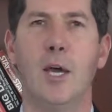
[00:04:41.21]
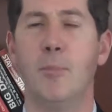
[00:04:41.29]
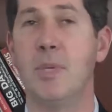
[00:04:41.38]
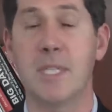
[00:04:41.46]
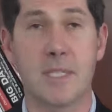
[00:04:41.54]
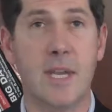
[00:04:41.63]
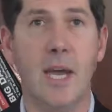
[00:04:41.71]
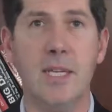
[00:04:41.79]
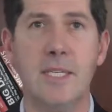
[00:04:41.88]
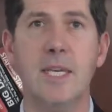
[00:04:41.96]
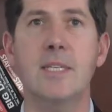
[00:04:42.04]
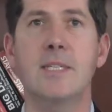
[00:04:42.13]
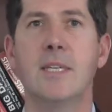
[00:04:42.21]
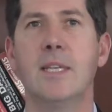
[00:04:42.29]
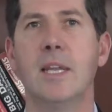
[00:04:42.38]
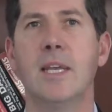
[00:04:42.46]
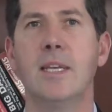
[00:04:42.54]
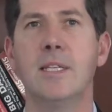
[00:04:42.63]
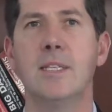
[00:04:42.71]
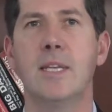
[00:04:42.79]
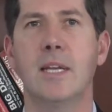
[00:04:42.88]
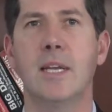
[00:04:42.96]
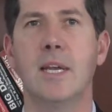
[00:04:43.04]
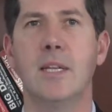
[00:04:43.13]
business context and the latest
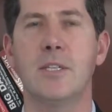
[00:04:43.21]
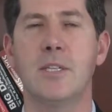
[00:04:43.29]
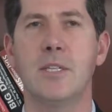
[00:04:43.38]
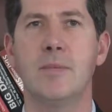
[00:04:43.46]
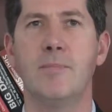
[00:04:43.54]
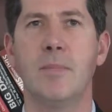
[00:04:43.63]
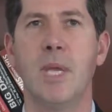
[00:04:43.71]
technologies.